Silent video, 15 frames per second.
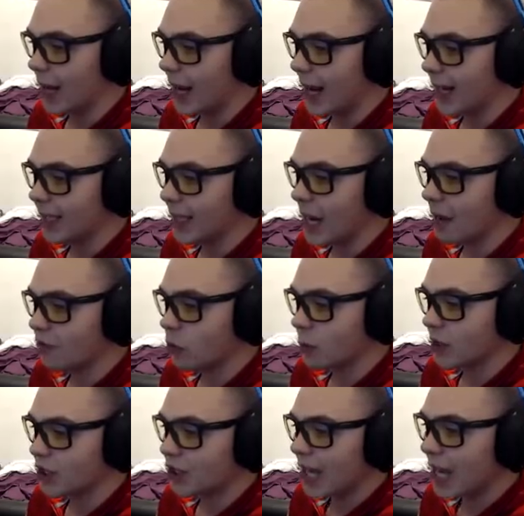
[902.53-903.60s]
We're going to hand it off
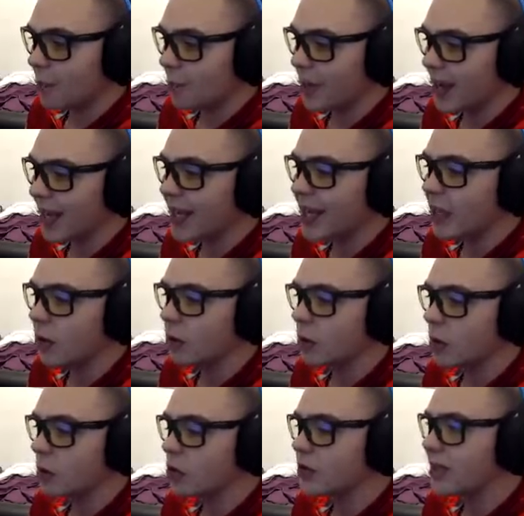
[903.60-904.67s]
to Rashad Penny,
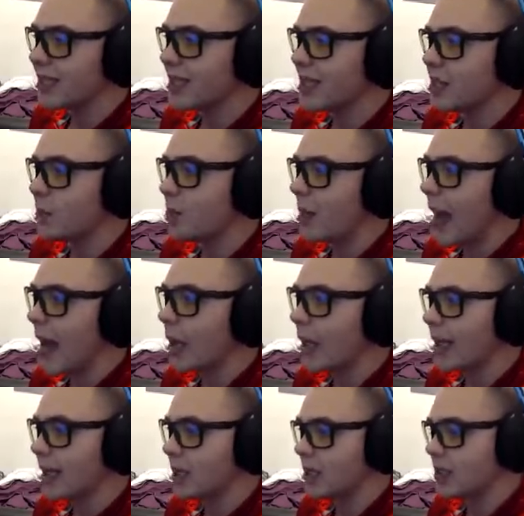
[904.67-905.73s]
who loses his
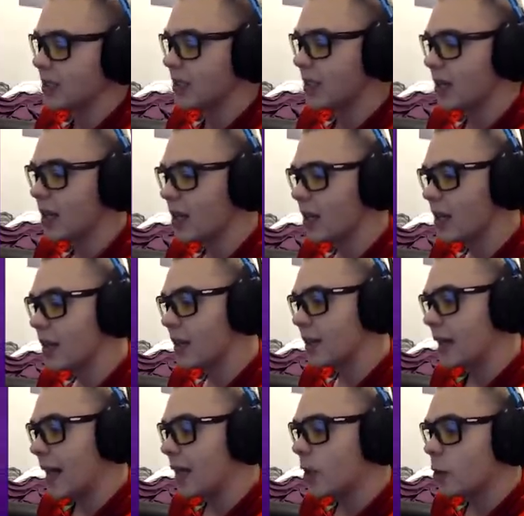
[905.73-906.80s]
balance.
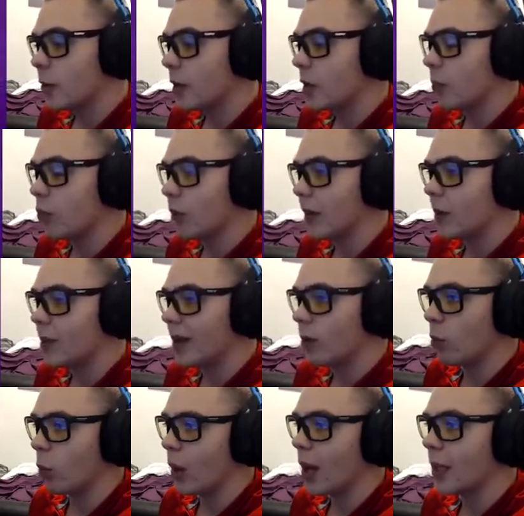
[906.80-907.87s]
And that could have been a pretty
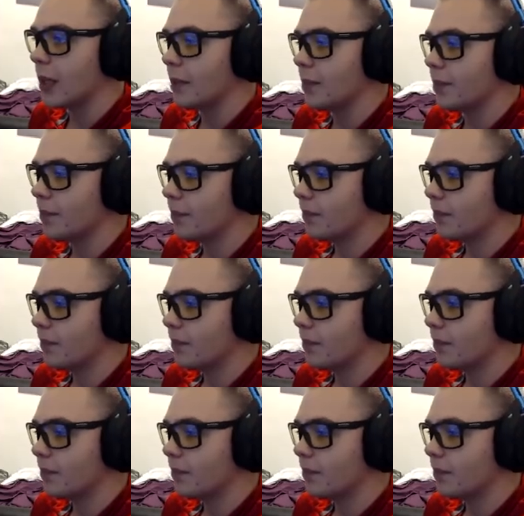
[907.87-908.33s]
big run.